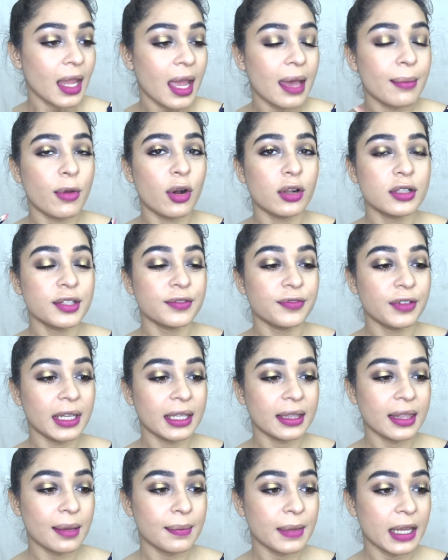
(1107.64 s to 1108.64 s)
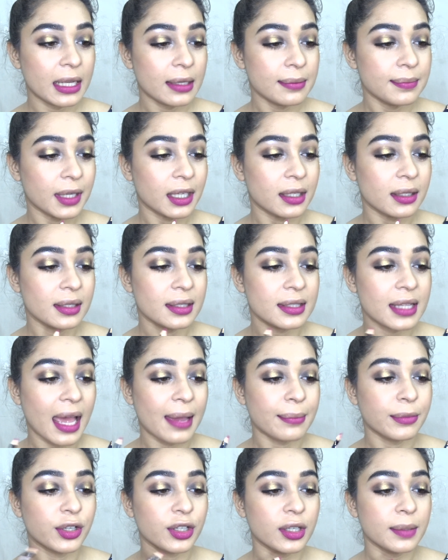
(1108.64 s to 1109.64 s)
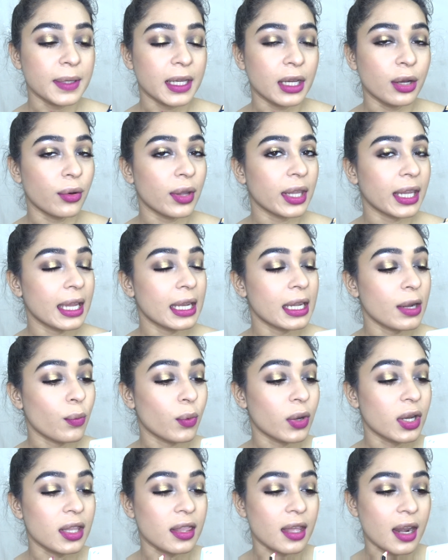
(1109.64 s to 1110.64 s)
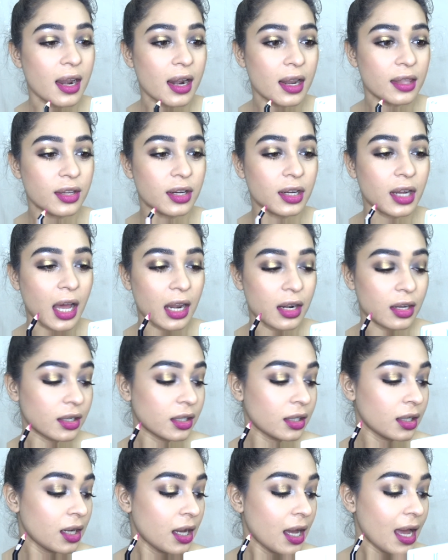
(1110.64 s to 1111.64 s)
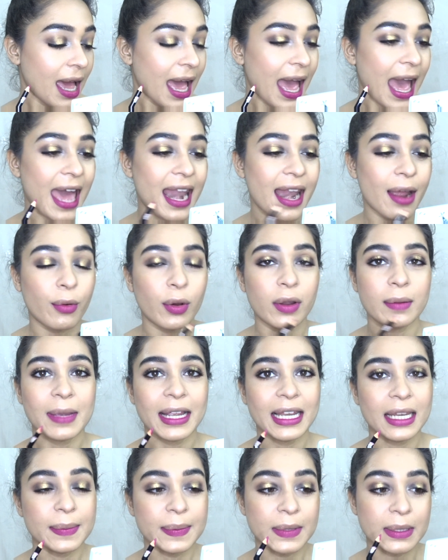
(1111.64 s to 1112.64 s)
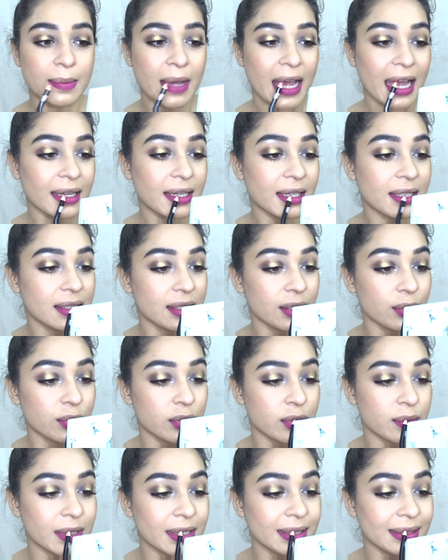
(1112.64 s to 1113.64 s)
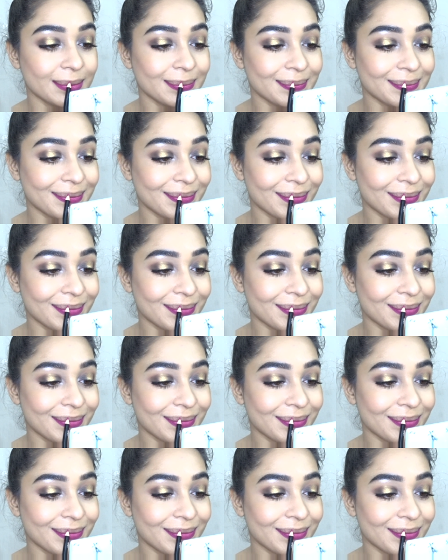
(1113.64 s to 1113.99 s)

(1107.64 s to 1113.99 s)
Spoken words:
I'm also filling them in because I'm going to be going in with another color, and I want my lips matte as usual.